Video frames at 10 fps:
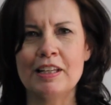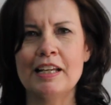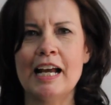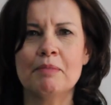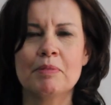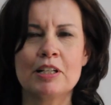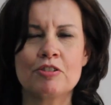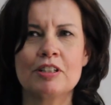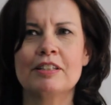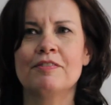the
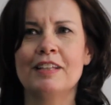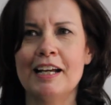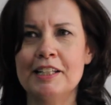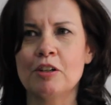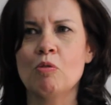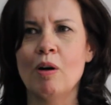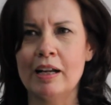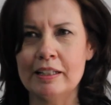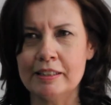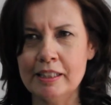administrative data
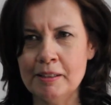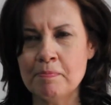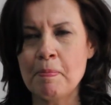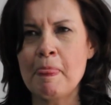quality.